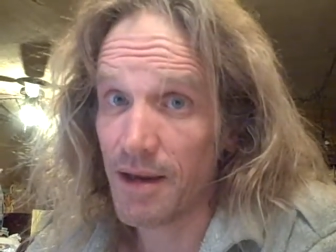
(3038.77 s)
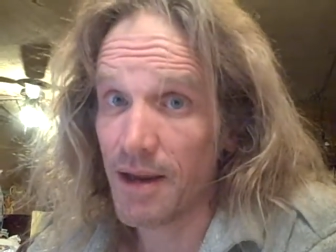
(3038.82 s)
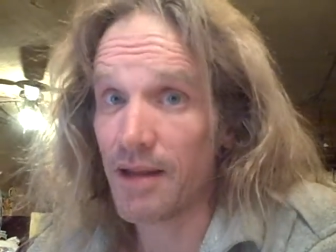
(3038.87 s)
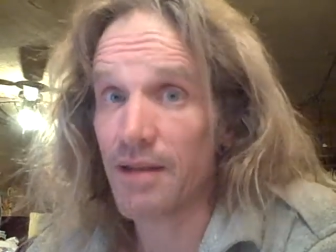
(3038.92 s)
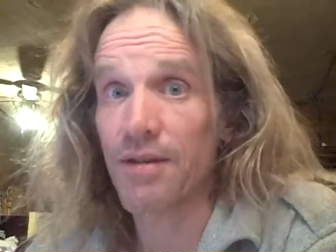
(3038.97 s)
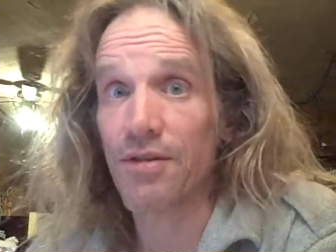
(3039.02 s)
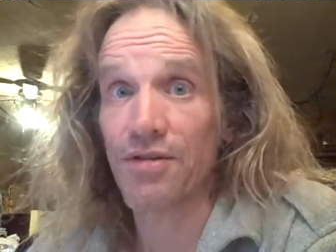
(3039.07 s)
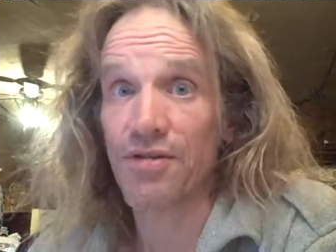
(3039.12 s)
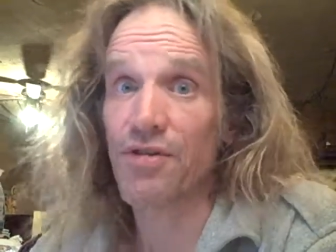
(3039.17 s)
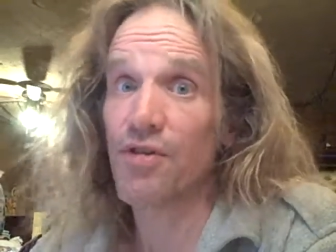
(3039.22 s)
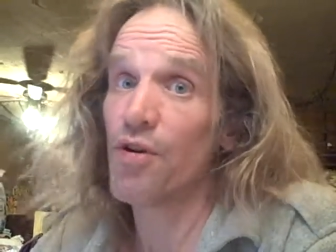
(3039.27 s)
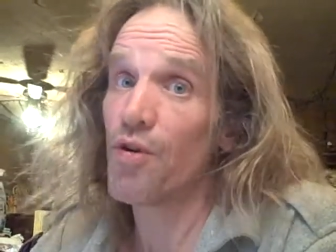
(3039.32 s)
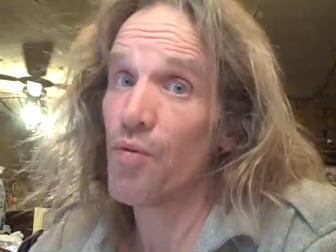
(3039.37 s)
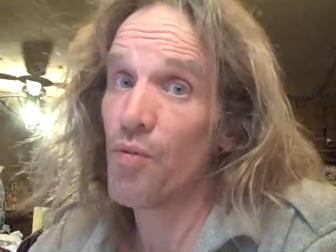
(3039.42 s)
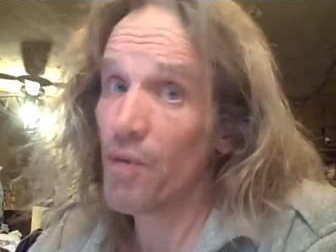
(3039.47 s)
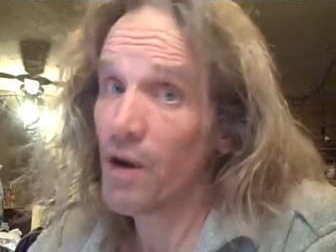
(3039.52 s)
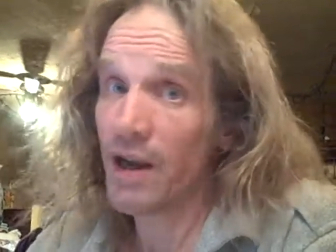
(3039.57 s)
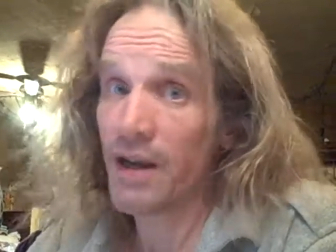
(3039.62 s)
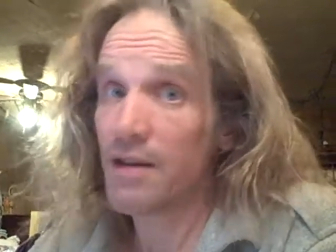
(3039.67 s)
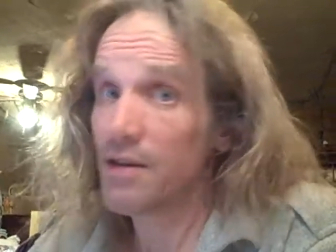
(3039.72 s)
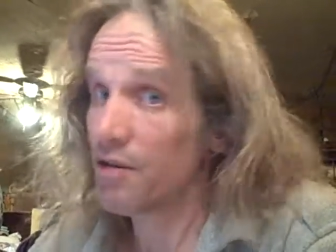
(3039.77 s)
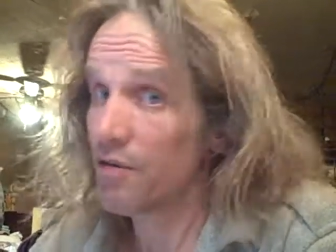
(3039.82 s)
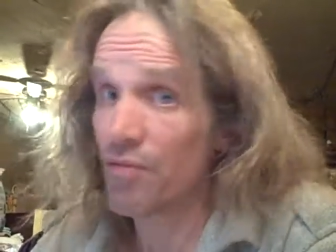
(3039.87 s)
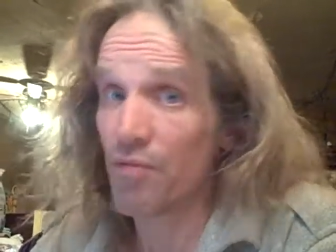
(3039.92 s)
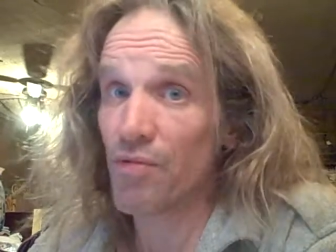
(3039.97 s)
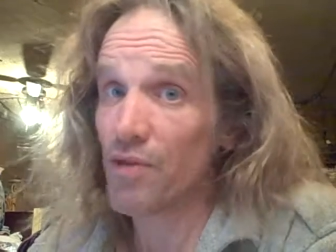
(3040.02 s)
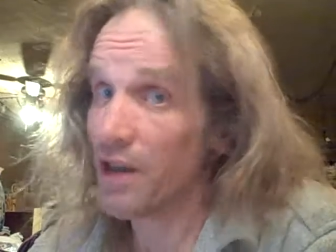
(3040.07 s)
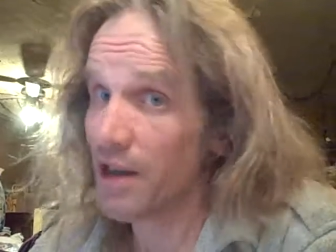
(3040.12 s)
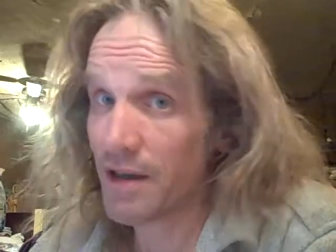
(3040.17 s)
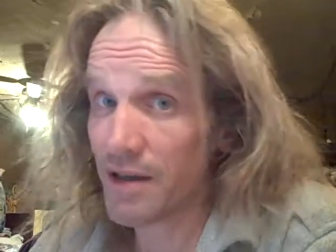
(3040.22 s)
and there's no way to
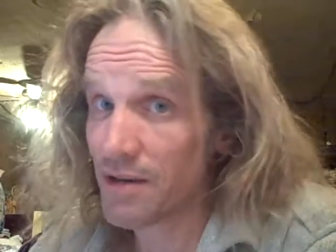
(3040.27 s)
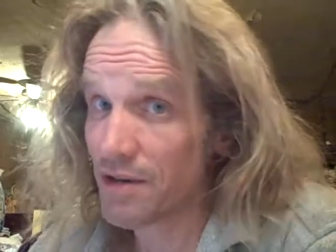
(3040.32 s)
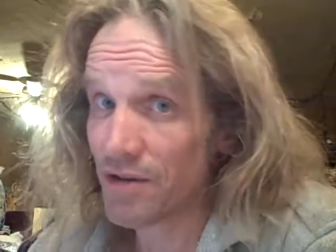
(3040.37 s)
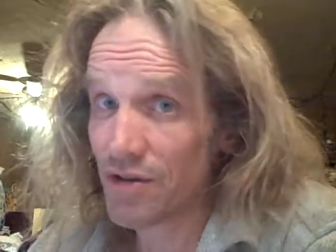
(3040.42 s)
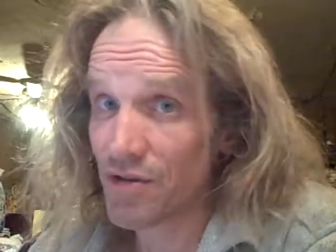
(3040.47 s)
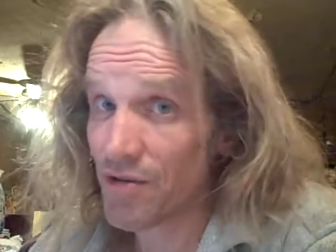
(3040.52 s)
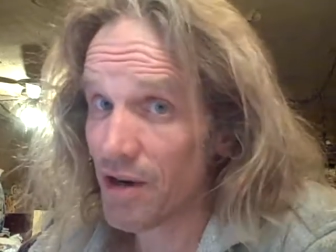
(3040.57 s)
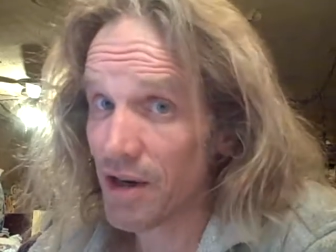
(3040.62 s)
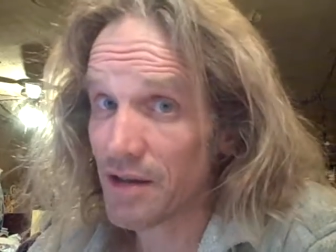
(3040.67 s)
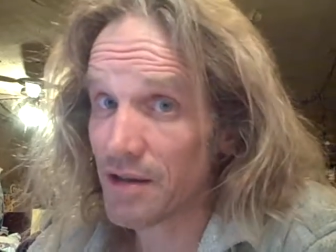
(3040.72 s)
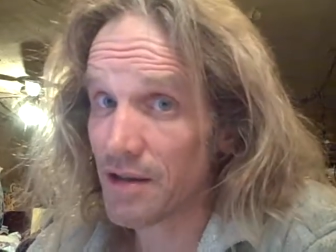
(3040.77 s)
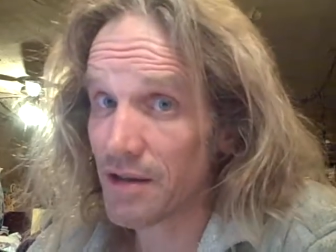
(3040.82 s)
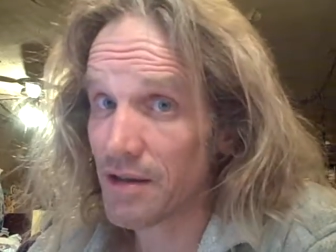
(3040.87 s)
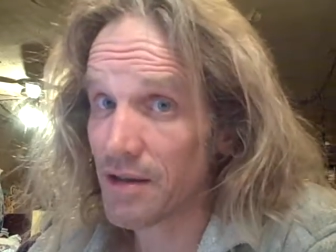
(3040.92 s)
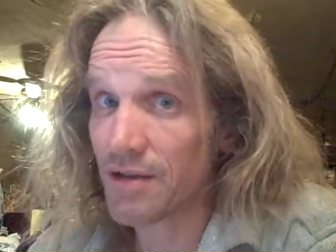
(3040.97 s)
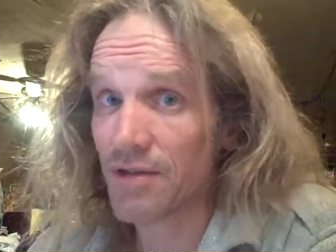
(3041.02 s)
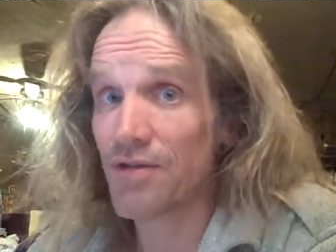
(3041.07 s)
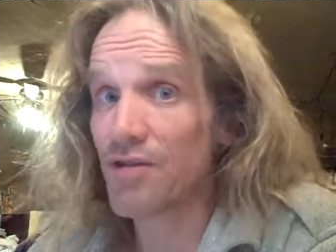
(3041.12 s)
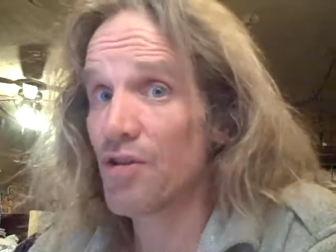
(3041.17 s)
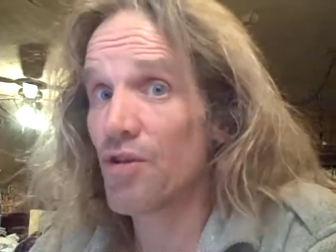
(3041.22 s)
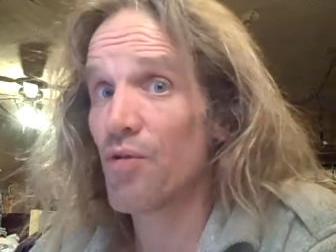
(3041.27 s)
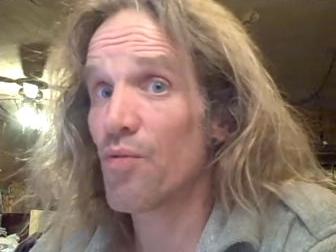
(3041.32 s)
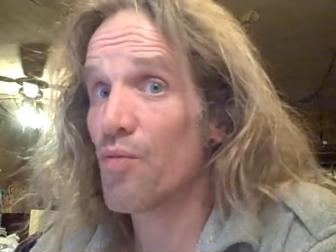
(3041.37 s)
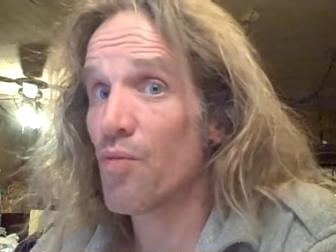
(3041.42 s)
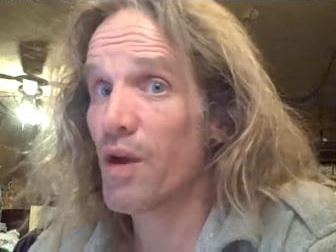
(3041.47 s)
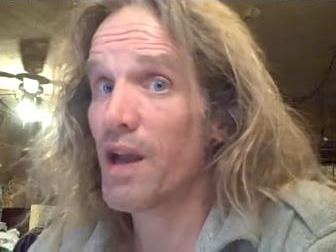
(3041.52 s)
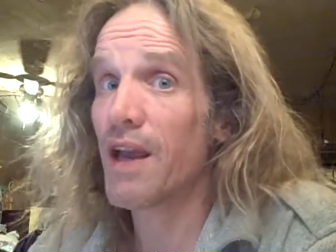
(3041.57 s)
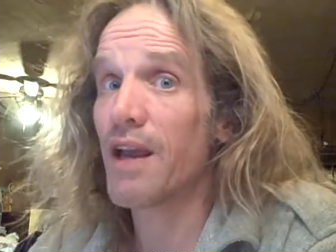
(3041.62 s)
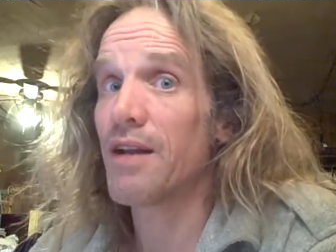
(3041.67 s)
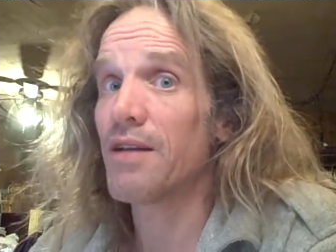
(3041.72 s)
reconstruct it. There's no
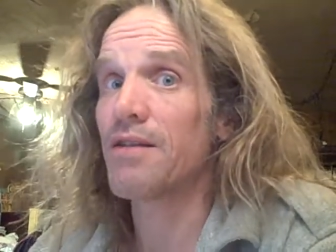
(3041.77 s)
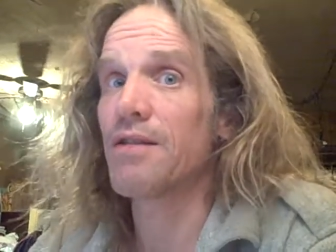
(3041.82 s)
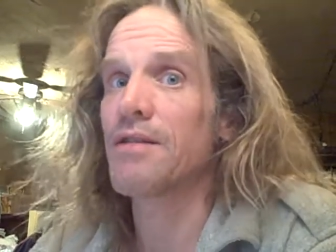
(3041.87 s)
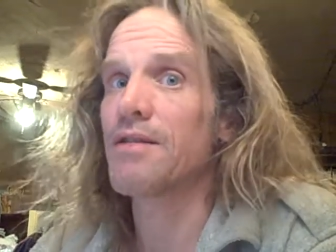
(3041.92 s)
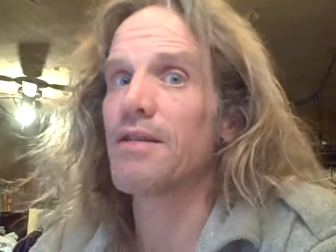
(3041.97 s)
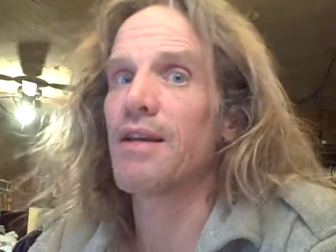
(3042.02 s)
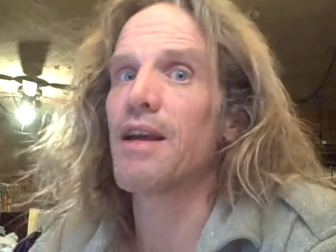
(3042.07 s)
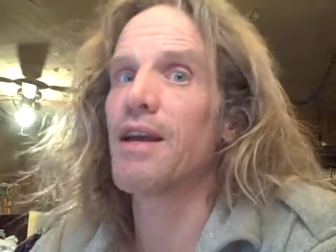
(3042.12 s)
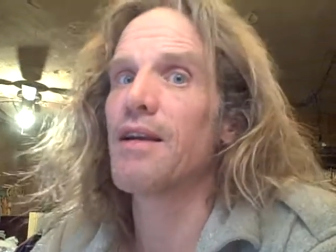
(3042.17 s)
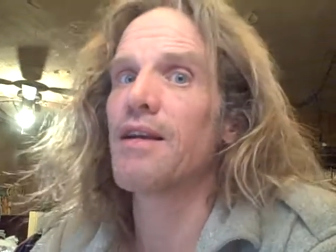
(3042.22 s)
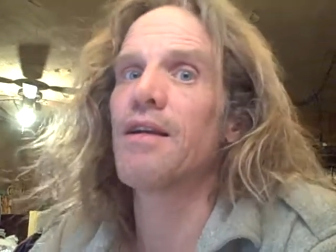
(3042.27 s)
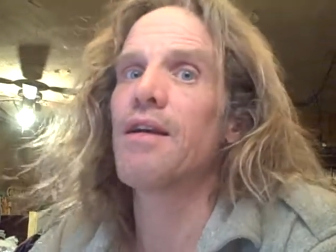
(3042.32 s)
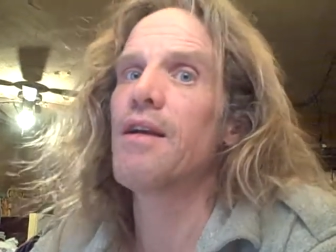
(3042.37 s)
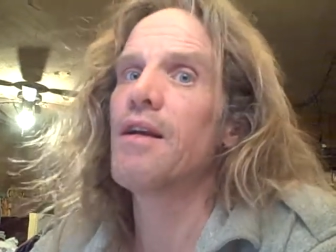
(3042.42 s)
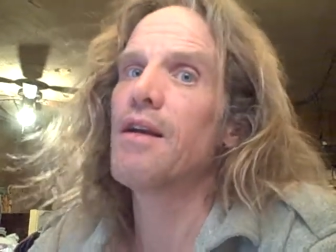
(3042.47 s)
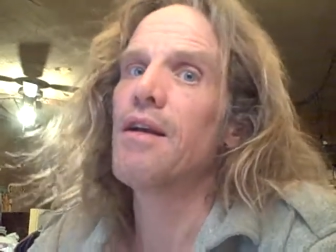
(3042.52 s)
way to take